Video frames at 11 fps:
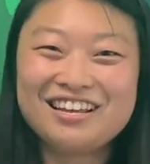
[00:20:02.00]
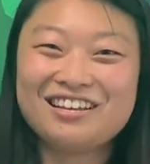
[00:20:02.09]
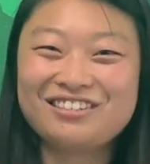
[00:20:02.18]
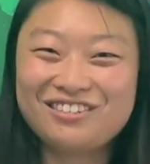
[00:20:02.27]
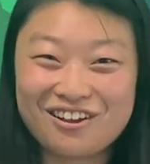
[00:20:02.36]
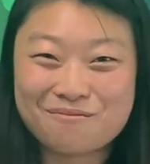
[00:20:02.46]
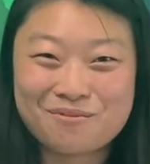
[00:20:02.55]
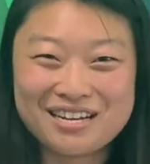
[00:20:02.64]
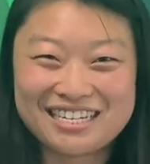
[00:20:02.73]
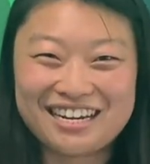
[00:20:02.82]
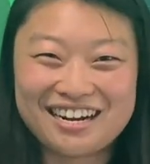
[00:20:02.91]
So boys
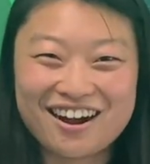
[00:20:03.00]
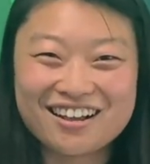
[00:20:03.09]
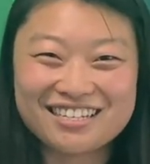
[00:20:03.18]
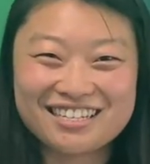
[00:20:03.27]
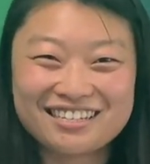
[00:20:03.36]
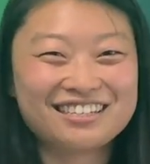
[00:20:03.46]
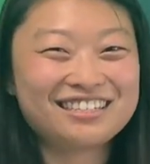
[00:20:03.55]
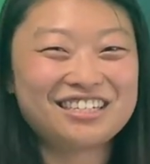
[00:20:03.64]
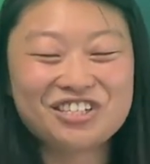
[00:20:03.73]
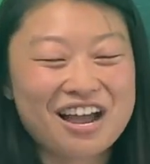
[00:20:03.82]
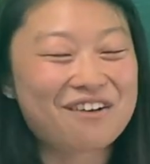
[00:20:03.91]
and girls,
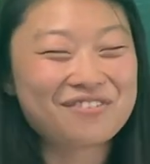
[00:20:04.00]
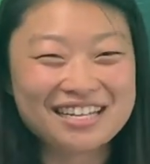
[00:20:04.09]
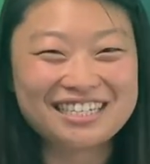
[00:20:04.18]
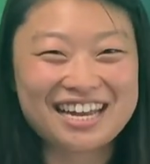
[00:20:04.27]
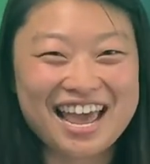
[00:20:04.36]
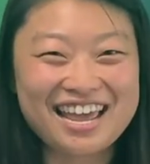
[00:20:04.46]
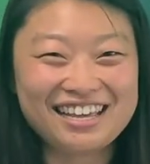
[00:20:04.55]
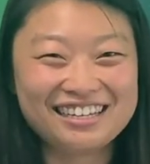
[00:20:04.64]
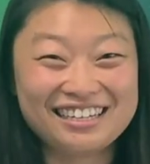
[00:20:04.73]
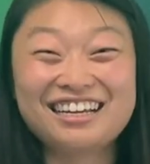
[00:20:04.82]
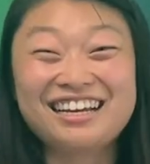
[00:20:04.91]
did you have fun
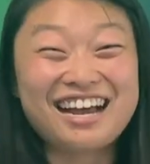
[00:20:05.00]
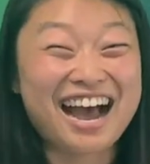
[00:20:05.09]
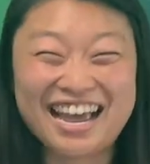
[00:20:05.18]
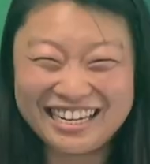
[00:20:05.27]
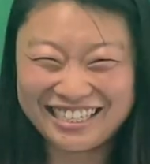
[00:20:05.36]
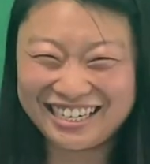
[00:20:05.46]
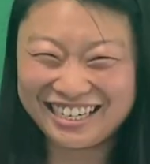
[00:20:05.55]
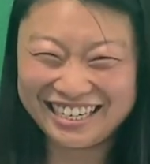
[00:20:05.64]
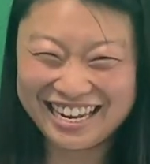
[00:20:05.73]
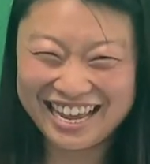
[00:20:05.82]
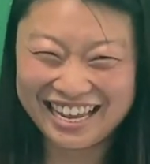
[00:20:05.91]
today? I sure
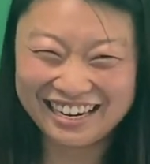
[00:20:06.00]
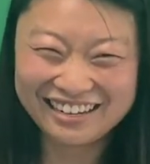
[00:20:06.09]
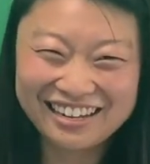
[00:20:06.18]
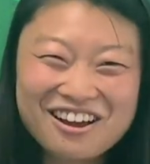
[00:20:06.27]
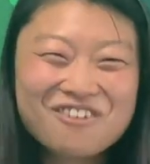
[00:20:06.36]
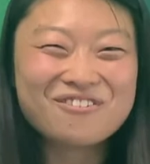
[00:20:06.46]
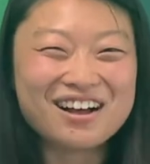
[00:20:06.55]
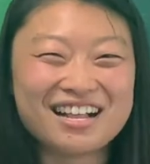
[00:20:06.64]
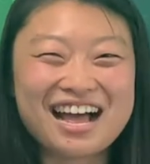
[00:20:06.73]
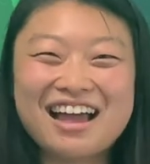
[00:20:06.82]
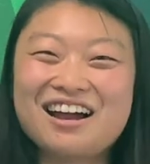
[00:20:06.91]
did.
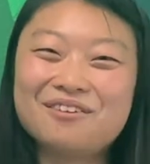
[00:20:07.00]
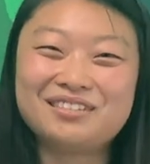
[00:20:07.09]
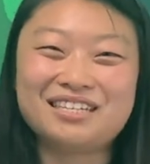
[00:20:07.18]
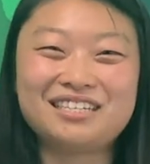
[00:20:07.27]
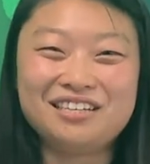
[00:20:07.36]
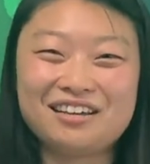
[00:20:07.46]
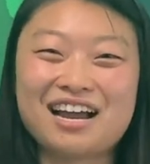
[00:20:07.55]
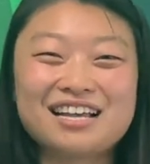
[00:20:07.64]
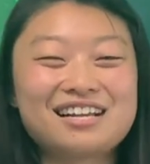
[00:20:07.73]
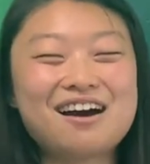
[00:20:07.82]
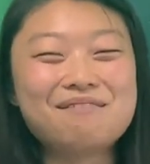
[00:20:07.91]
Well, I hope to see you
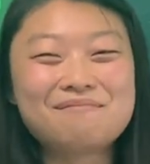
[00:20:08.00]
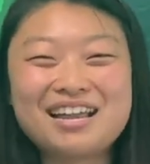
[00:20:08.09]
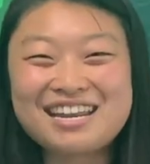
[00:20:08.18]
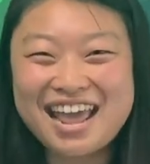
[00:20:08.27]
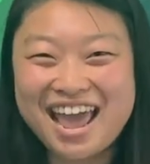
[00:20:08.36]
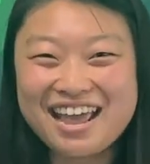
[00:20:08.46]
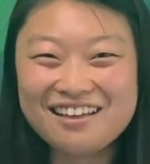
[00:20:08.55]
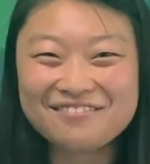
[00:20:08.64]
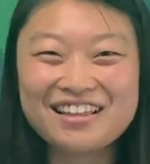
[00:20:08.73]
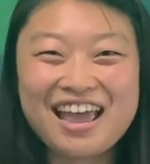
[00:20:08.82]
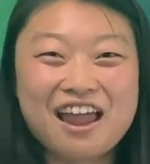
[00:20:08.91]
guys on
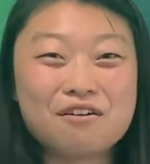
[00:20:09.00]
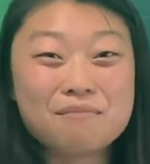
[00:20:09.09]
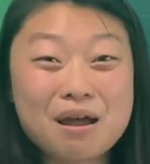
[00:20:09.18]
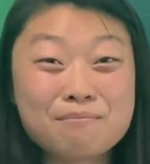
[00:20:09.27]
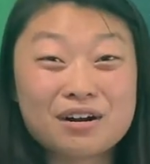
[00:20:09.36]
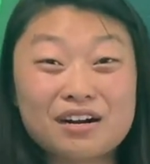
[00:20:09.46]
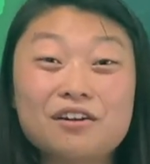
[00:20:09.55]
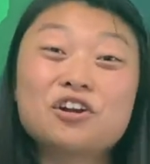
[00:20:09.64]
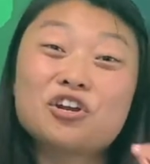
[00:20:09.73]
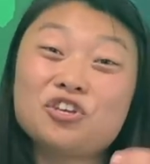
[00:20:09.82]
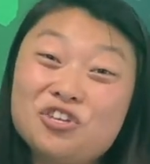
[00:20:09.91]
Monday. And
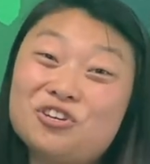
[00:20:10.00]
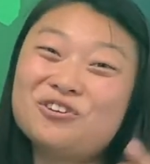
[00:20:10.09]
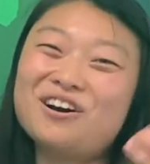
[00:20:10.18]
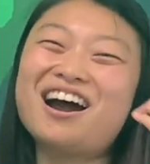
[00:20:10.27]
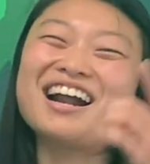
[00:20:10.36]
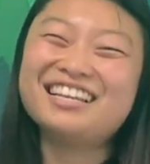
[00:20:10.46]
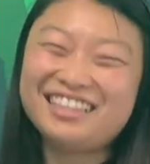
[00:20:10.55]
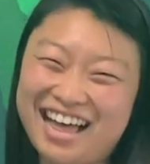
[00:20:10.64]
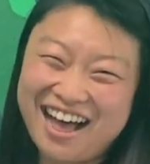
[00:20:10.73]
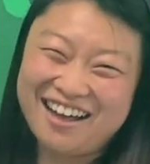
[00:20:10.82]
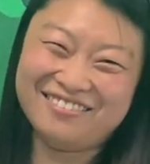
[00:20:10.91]
remember, you are
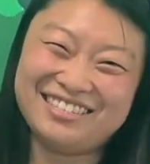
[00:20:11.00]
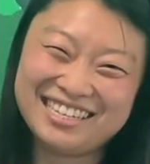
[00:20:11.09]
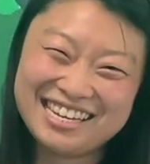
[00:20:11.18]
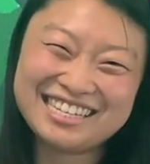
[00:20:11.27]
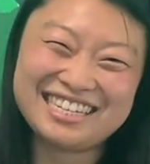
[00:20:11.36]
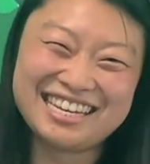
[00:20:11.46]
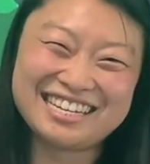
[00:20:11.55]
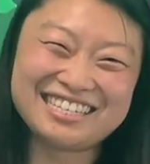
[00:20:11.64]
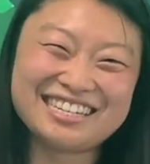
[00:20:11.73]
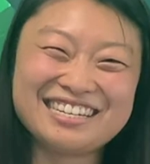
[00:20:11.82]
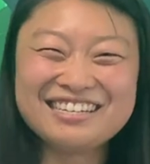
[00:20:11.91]
loved. See you
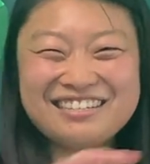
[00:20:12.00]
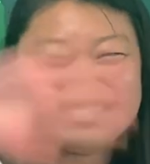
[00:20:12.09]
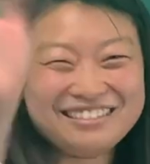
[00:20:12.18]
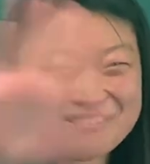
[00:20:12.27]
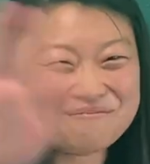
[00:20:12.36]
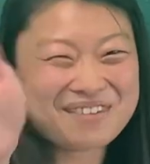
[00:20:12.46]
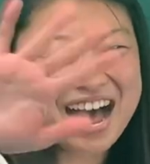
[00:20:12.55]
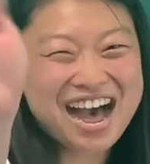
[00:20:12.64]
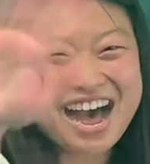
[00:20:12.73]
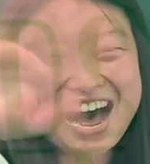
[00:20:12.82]
soon, bye.